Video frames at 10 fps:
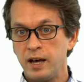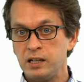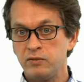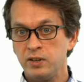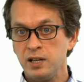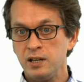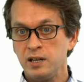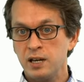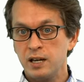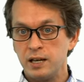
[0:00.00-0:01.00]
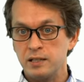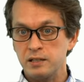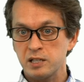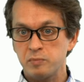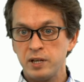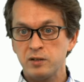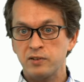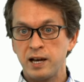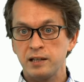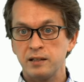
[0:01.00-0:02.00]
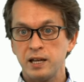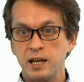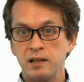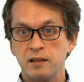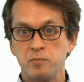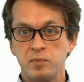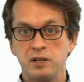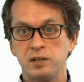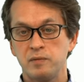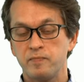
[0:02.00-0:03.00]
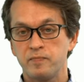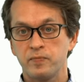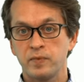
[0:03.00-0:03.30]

and v is the speed of light in the medium.